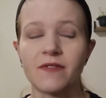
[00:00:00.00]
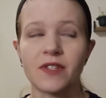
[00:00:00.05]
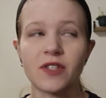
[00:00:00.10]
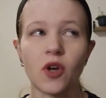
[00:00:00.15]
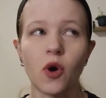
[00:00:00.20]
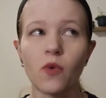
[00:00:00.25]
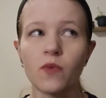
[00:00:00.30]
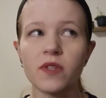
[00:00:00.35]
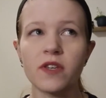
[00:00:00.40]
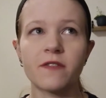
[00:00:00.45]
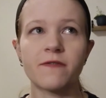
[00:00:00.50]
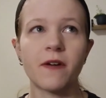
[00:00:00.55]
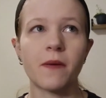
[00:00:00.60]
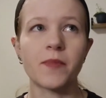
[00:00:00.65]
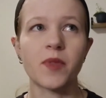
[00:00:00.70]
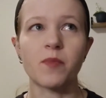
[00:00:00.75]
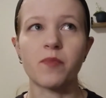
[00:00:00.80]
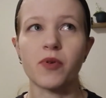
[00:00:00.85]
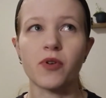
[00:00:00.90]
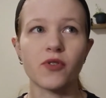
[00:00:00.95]
It's only
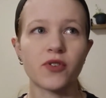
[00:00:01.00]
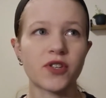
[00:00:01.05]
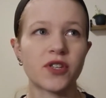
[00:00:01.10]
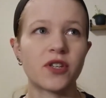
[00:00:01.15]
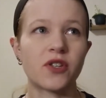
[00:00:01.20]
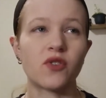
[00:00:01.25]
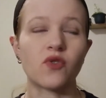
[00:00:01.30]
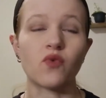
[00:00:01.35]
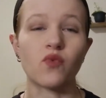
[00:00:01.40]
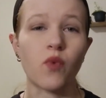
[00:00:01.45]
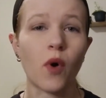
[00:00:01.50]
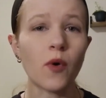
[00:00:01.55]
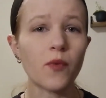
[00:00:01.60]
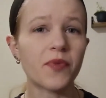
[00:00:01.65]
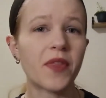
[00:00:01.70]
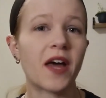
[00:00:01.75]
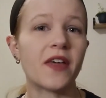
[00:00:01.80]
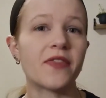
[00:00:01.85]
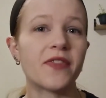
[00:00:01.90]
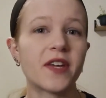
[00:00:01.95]
from the person who
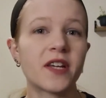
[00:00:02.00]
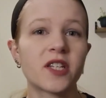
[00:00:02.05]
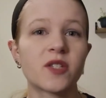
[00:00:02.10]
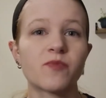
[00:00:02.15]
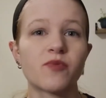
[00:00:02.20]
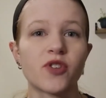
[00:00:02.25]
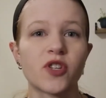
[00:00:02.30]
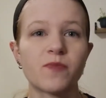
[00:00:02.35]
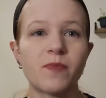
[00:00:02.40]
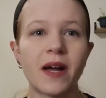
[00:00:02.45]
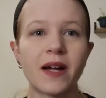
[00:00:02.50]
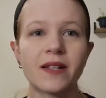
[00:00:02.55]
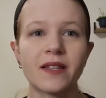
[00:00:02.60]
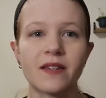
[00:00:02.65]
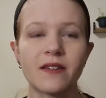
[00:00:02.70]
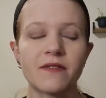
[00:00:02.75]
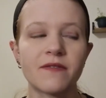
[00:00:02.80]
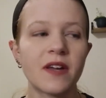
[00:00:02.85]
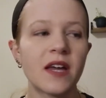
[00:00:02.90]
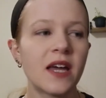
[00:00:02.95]
wrote that thing's
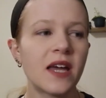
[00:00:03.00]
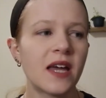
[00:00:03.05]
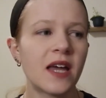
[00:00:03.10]
perspective.